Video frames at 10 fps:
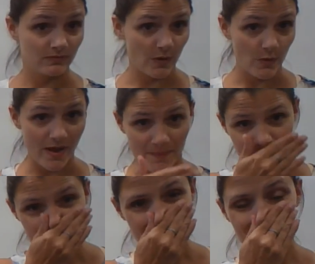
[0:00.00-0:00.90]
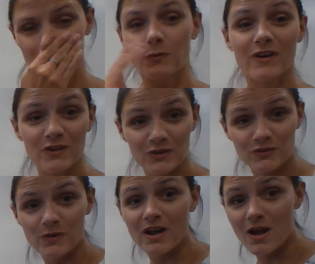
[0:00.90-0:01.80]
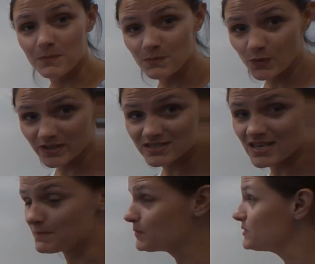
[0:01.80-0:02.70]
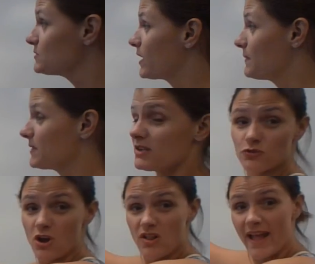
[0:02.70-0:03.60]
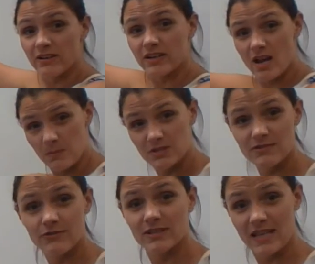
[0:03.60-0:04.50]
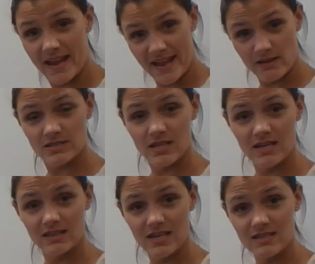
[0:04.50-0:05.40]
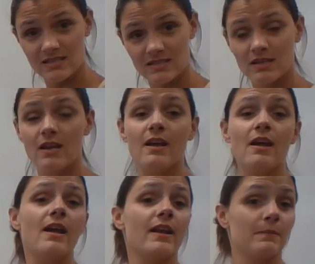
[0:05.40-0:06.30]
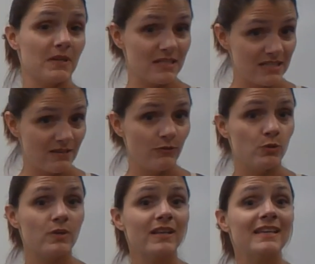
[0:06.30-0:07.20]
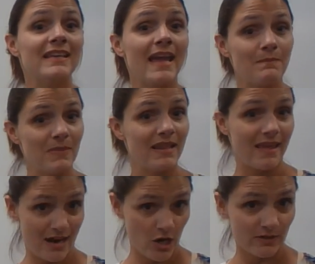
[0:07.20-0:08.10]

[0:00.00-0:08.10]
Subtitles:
Okay, we're going to look through a couple more examples where I'm going to draw out a couple different layouts like this. I'm going to see if you can get me there.